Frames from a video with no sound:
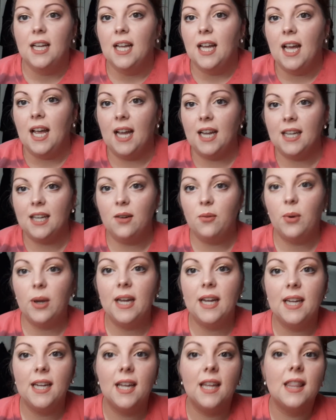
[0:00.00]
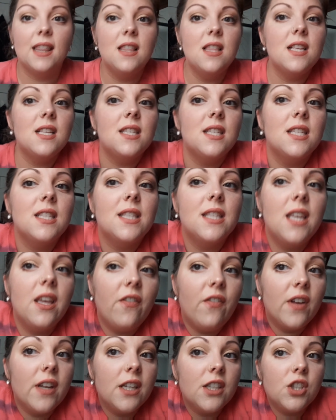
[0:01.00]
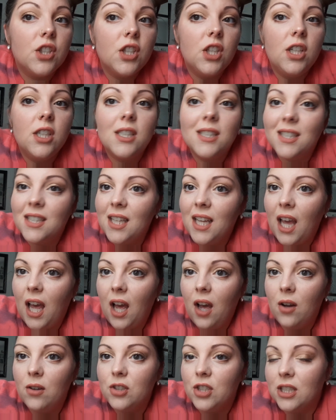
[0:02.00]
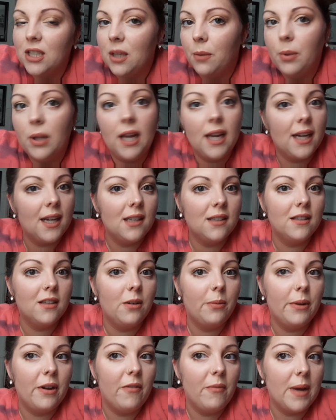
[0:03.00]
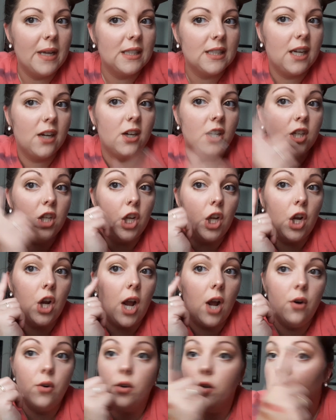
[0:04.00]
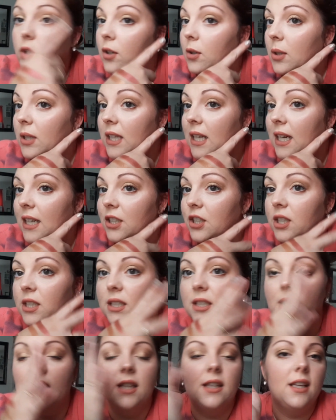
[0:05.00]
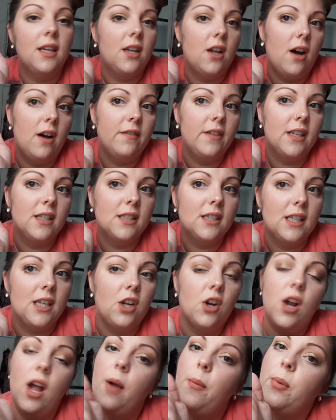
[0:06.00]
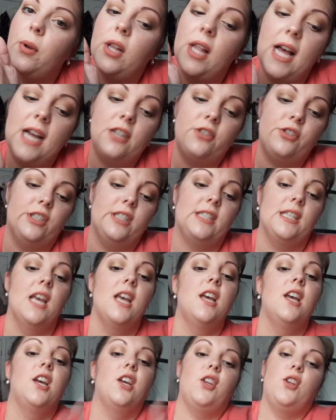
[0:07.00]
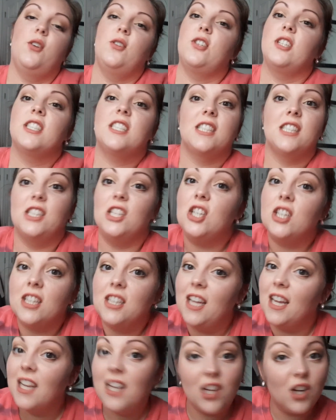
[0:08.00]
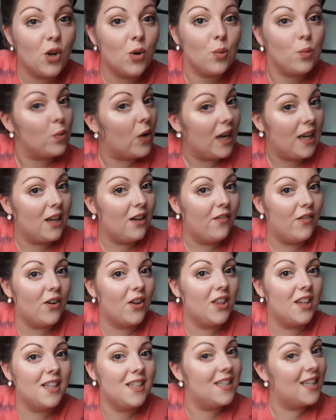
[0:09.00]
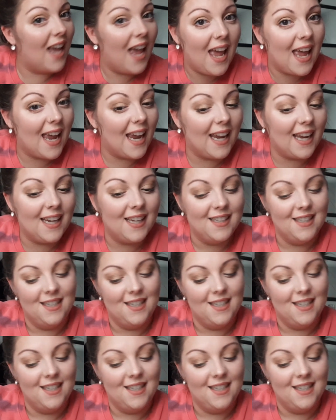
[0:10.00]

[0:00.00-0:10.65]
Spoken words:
Anyway, this is the finished look. See how just applying a little bit of mascara to your outer lower lashes and then obviously your upper lashes, you just look like you're ready for the day.